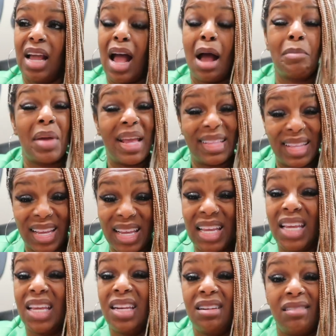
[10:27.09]
I'm at the
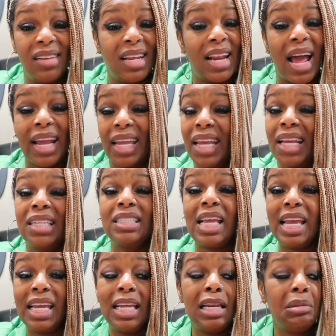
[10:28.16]
end and I can't
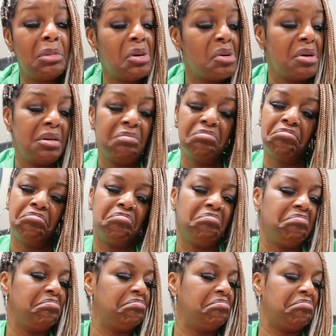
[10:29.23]
take anymore,
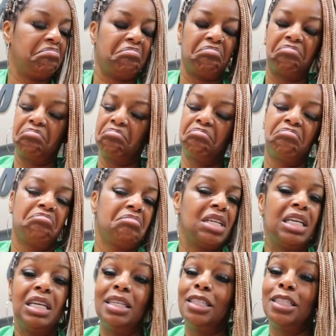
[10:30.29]
mm-mm.
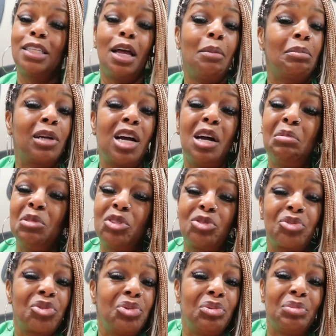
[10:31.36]
Something comes
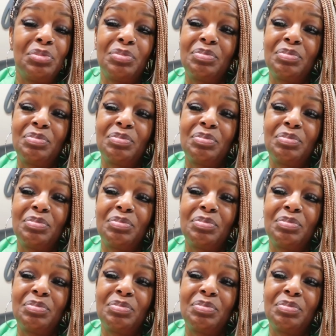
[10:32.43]
through.